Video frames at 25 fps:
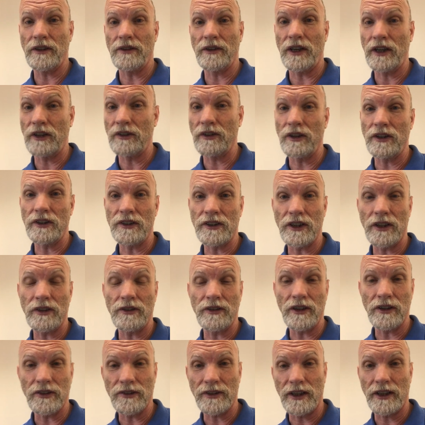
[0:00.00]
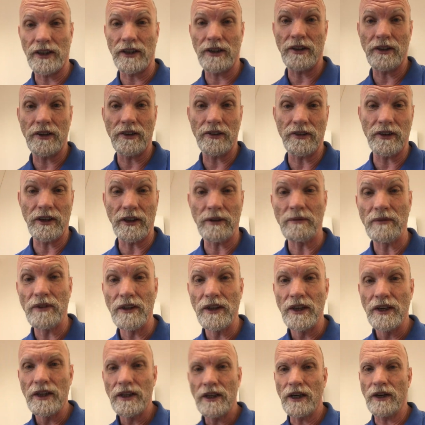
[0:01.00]
ingrown toenails, that kind of thing.
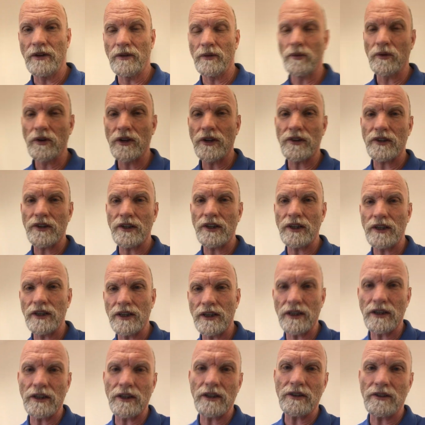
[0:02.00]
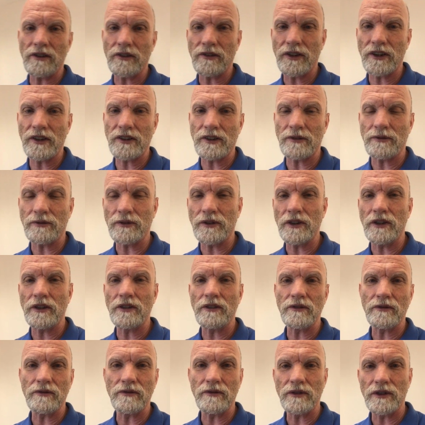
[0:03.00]
One of the things I
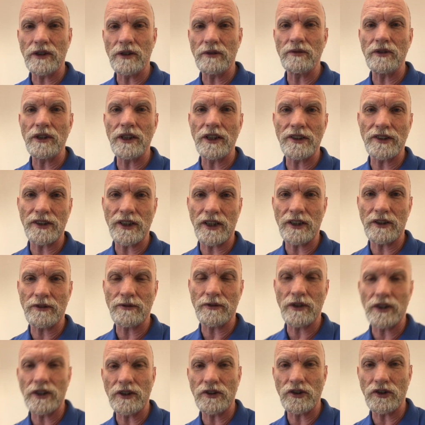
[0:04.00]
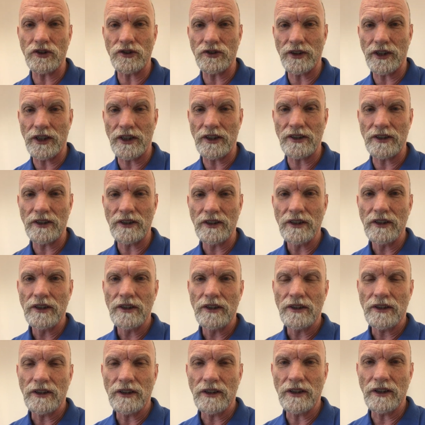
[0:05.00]
find really satisfying to treat
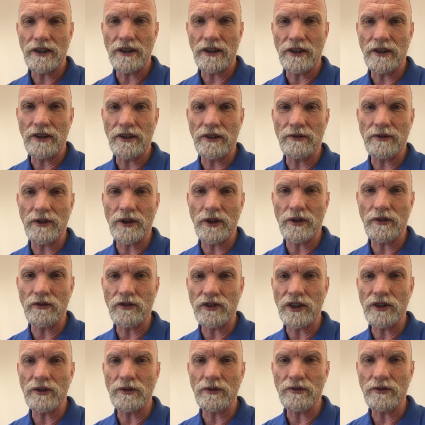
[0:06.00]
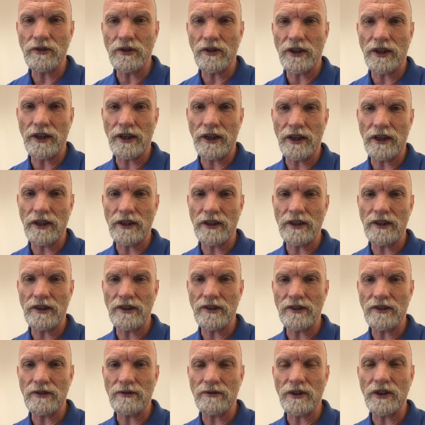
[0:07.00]
in the field of general foot care
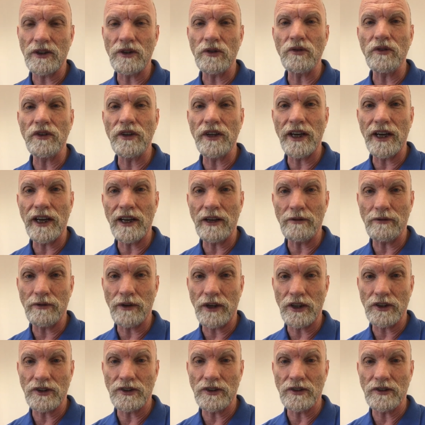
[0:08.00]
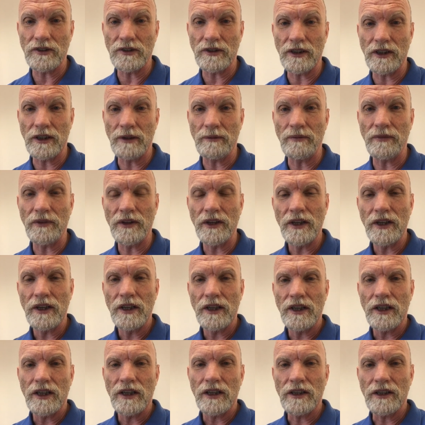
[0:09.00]
is fungal nail infections.
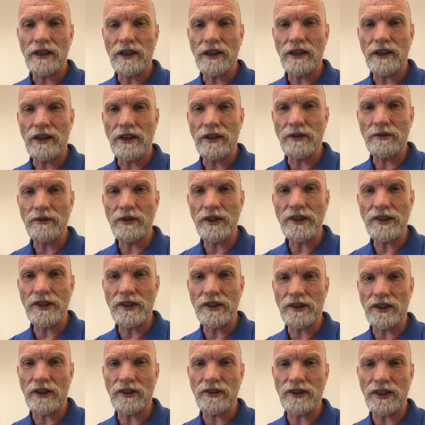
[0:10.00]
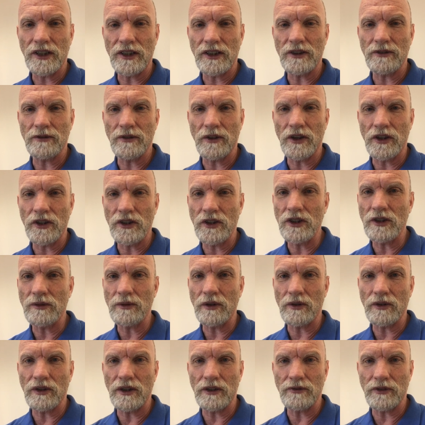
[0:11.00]
And the reason it's so satisfying, it used to
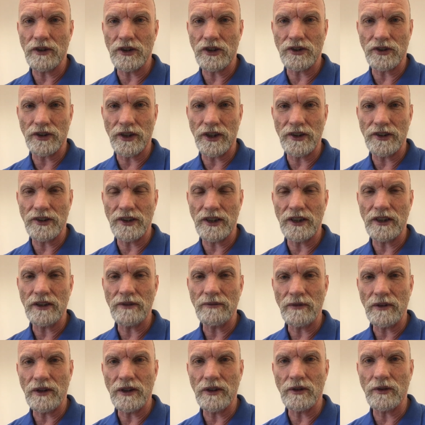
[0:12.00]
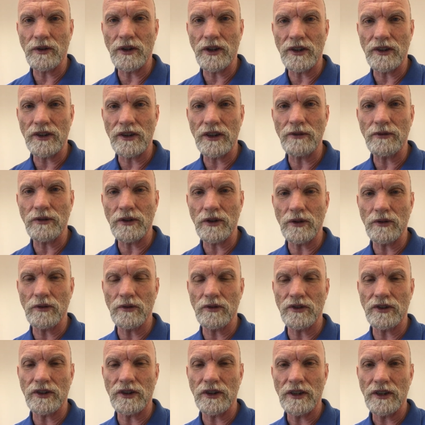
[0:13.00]
be quite frustrating, quite a
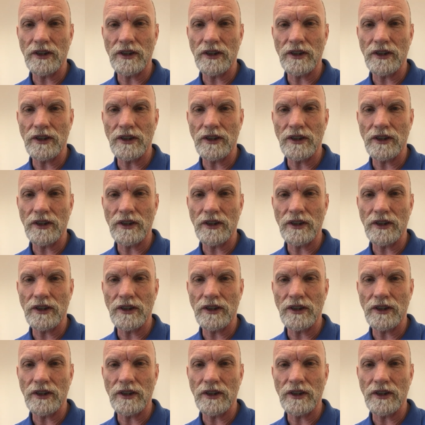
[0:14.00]
difficult